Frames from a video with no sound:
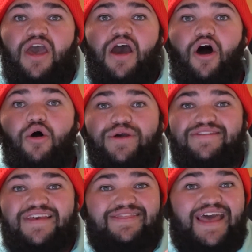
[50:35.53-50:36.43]

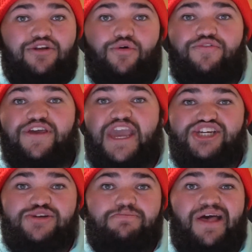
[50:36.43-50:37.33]
always hit that
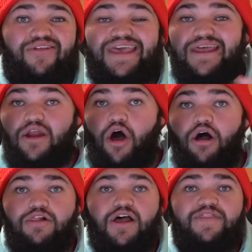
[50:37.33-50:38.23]
notification bell, hit
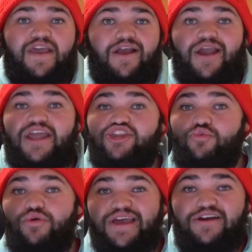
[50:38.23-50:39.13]
all on there, and you
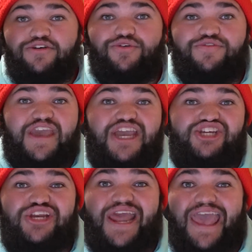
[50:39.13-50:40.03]
will get a
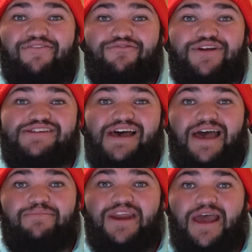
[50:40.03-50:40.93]
notification every
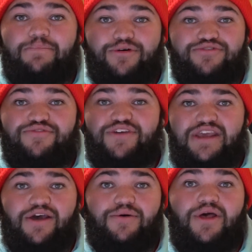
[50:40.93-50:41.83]
time that I post a
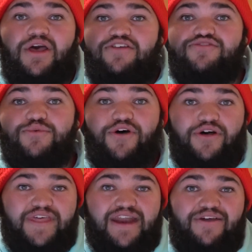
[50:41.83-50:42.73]
video. So with
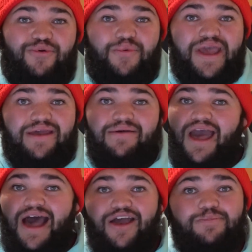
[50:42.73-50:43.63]
all that out the way,
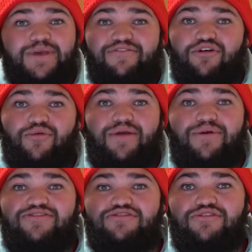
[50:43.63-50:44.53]
I hope you have a great
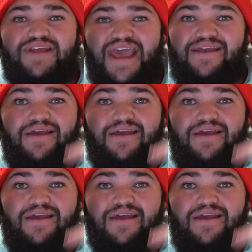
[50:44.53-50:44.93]
rest of your day.